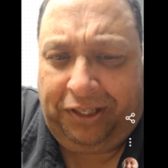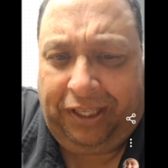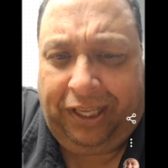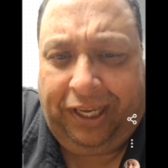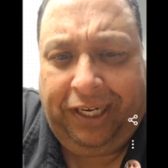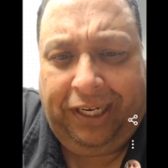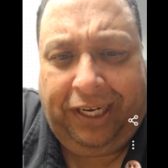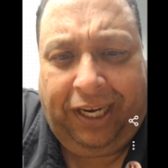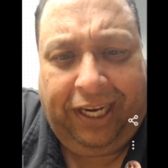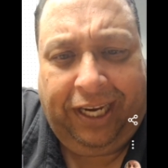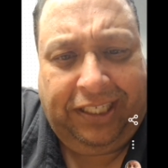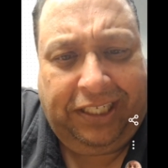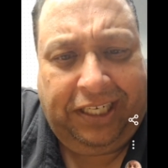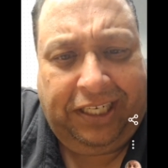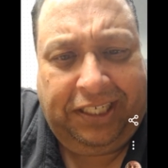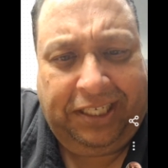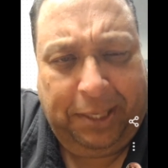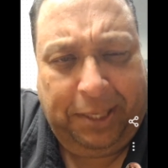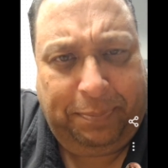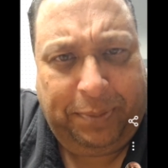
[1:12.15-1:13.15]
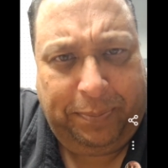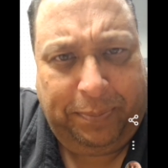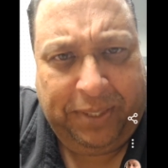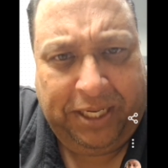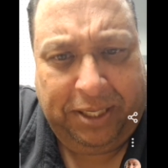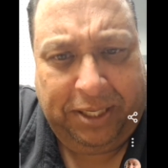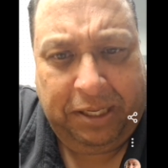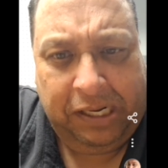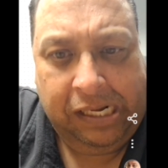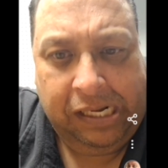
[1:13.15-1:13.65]
I'd like to dip him
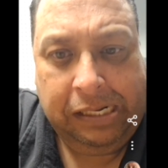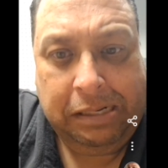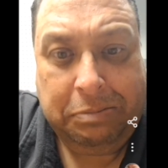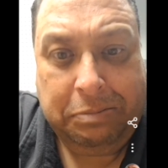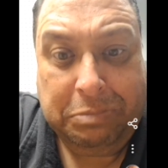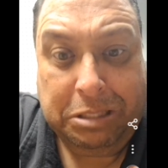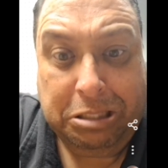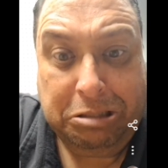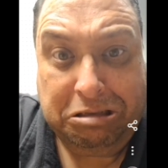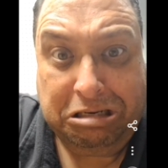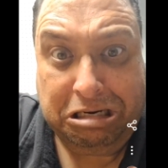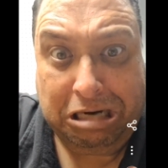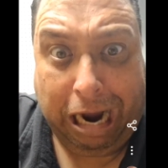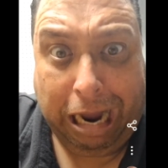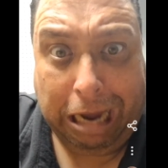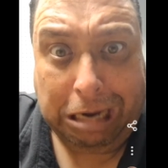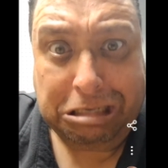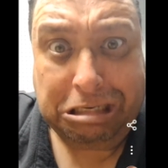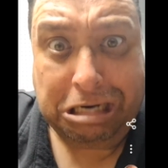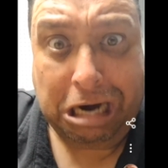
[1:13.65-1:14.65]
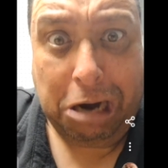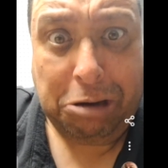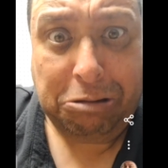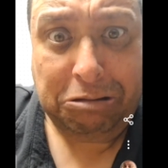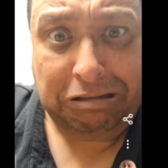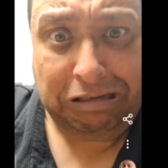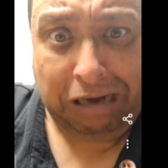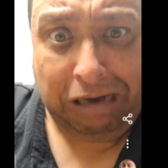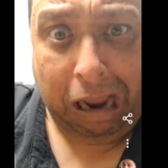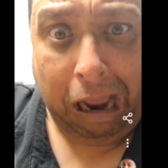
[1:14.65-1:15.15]
in muchacho
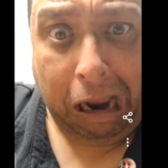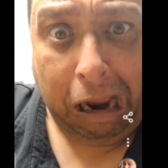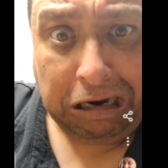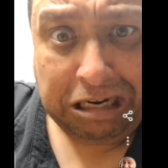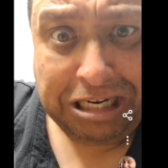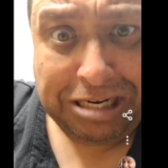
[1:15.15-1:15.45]
sauce.